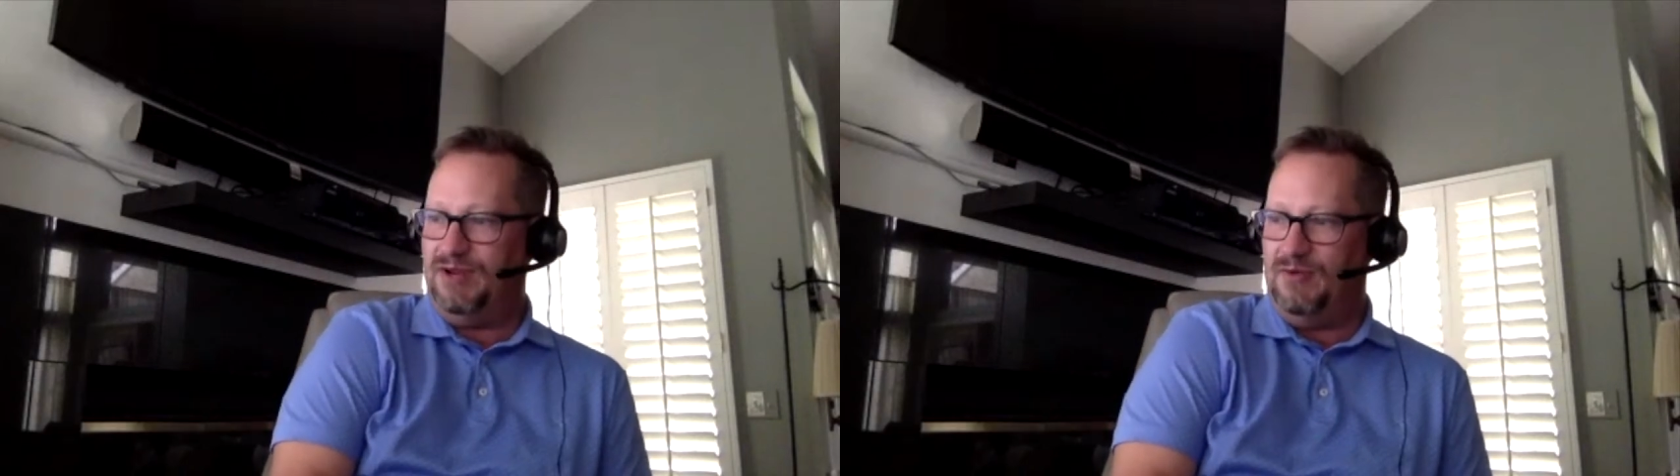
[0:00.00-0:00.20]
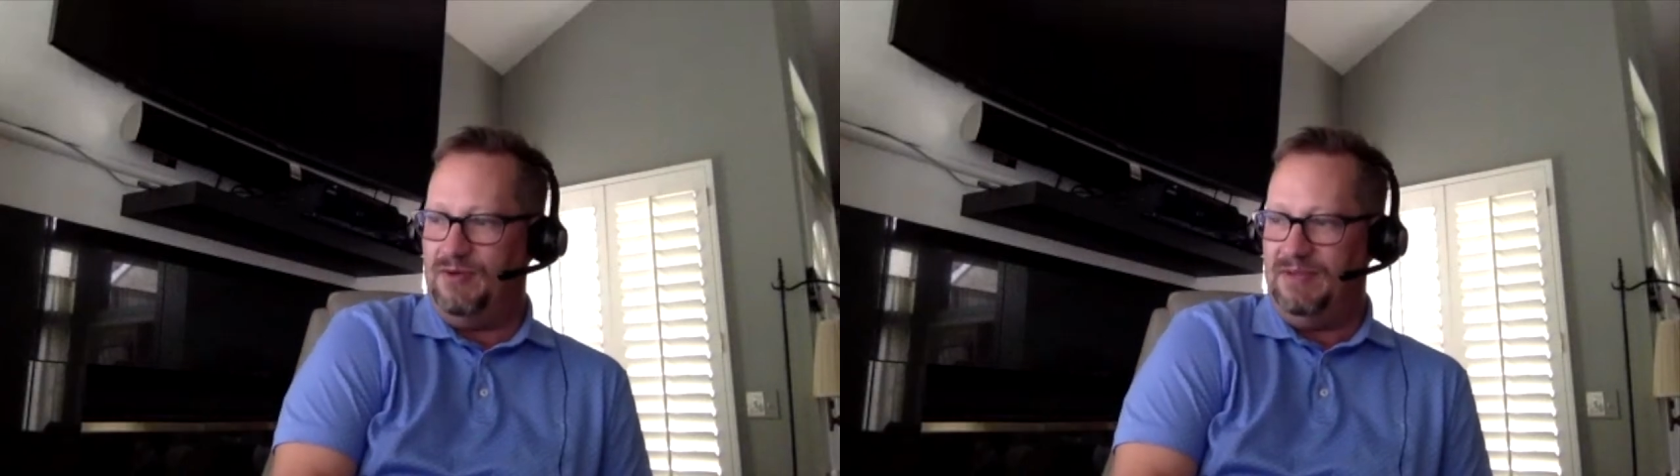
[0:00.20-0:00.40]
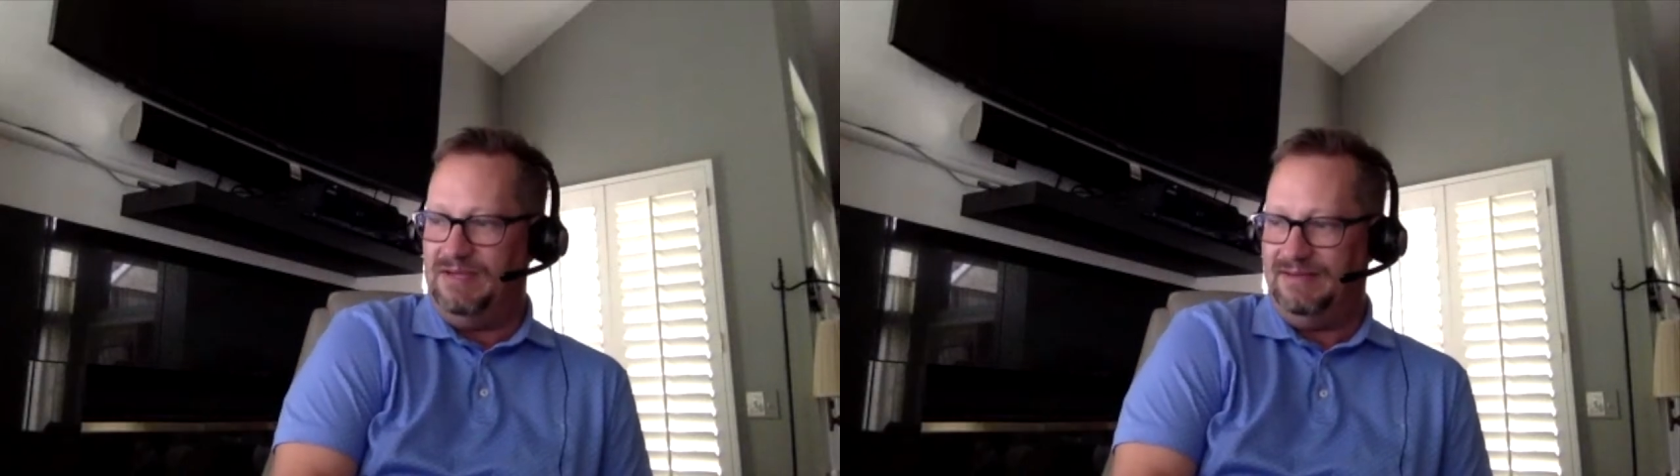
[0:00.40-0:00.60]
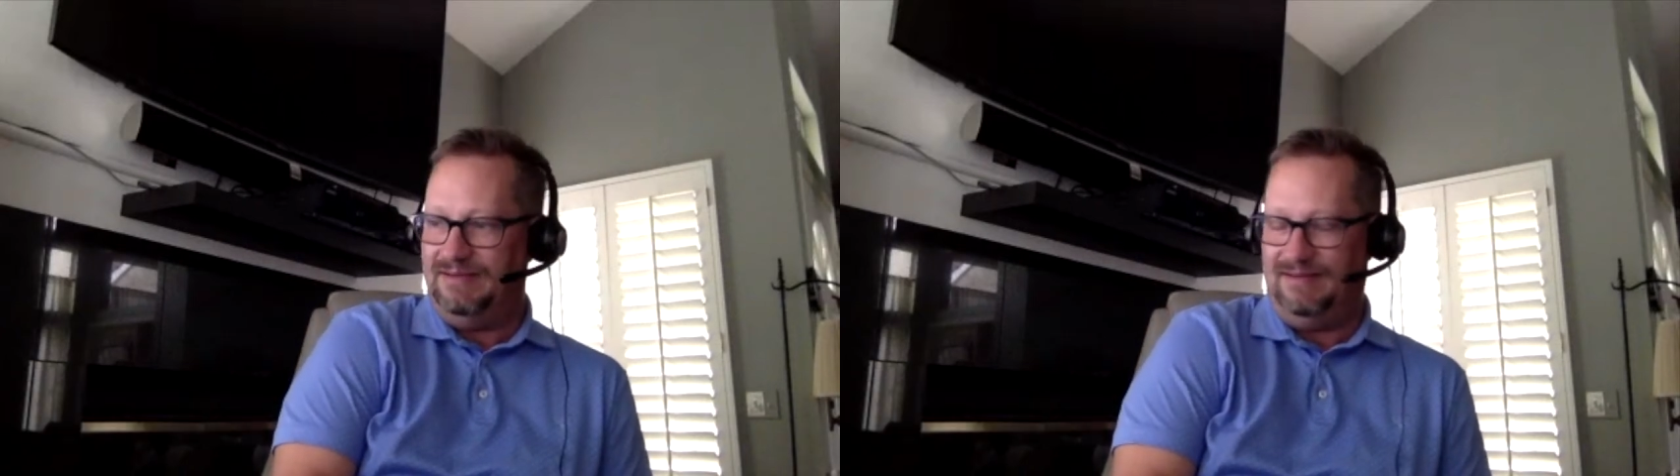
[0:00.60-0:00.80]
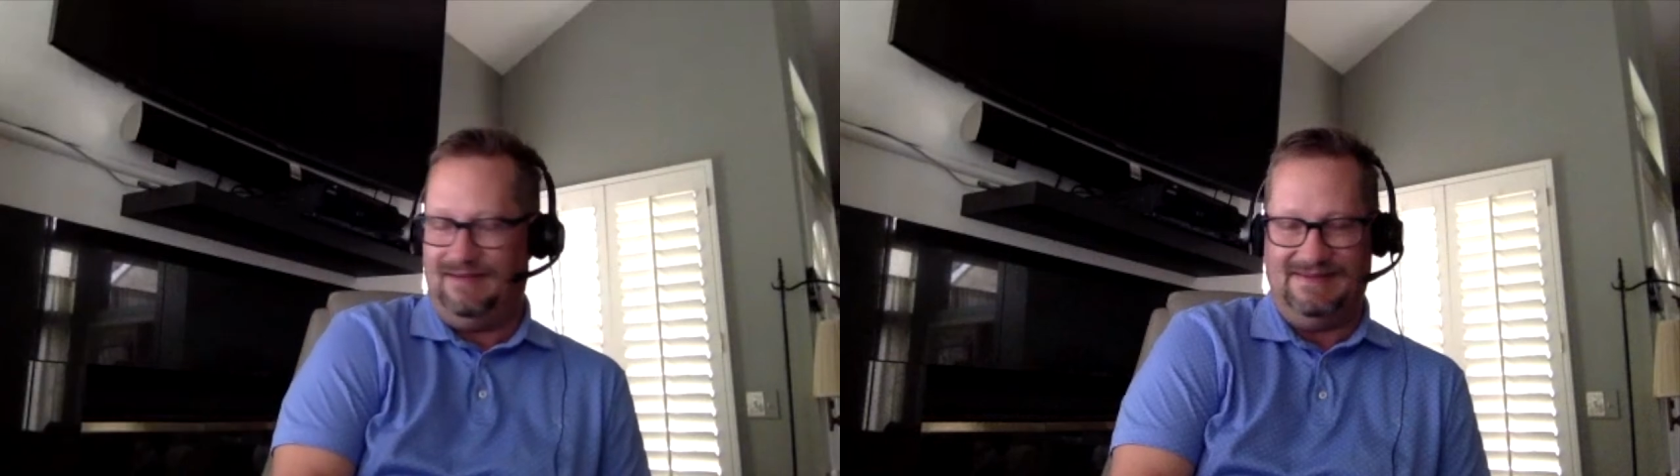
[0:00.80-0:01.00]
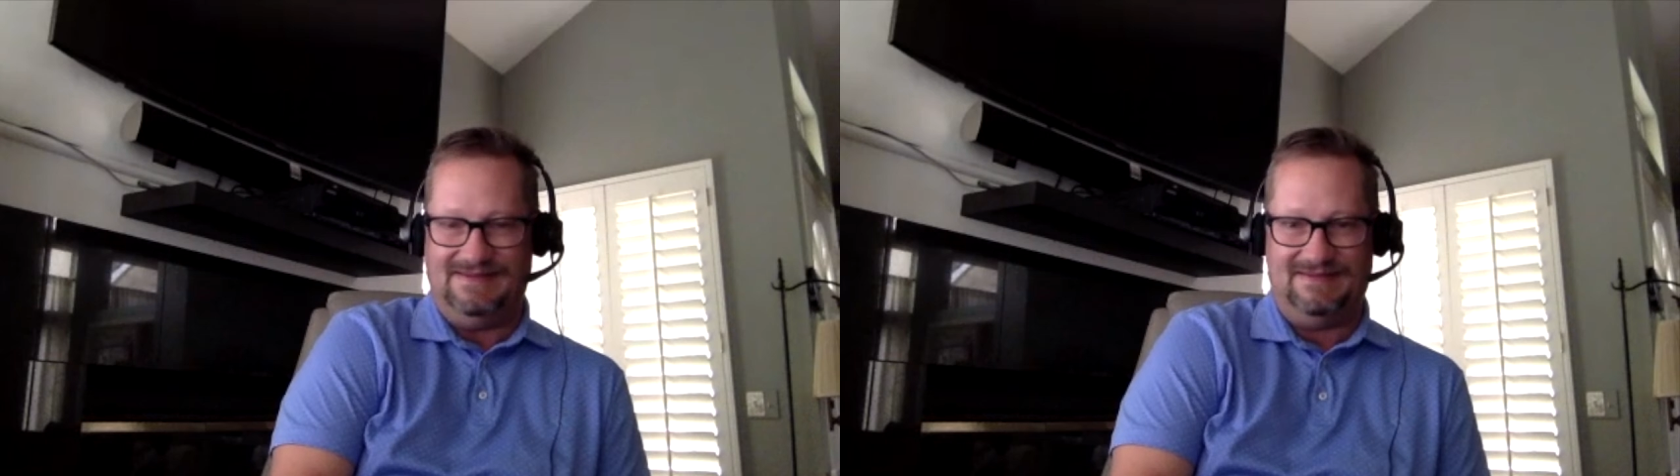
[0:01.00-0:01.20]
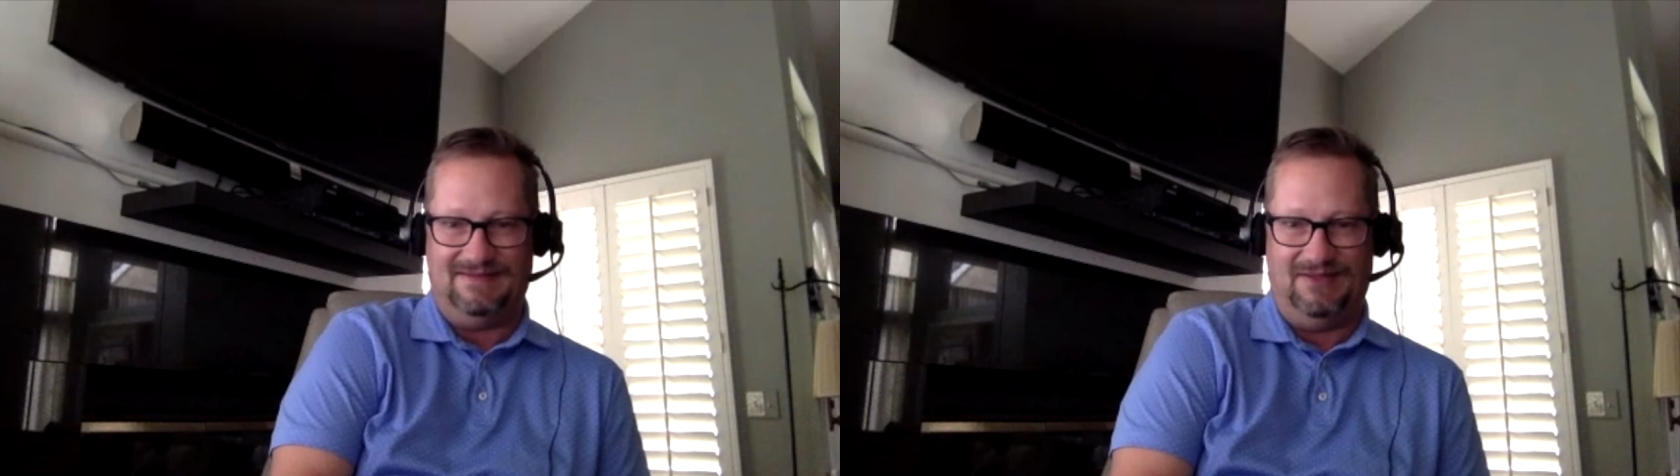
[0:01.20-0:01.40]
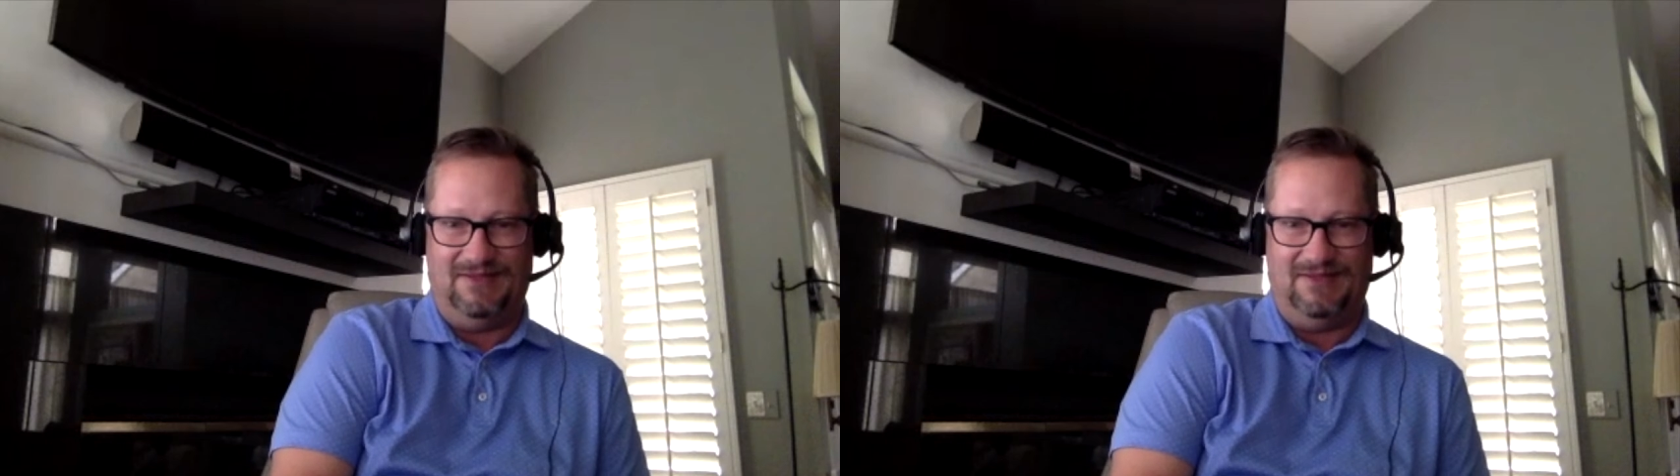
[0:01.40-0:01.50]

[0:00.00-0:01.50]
equipment is